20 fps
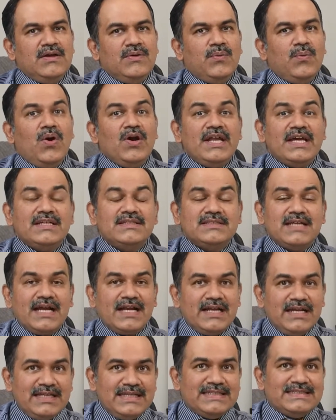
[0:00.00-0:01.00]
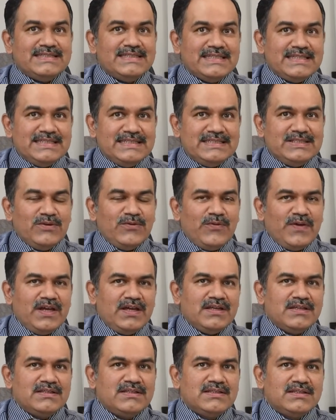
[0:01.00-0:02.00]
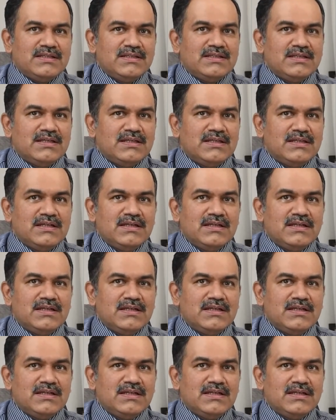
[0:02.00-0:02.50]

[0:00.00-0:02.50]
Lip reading: What exactly is the esophagus?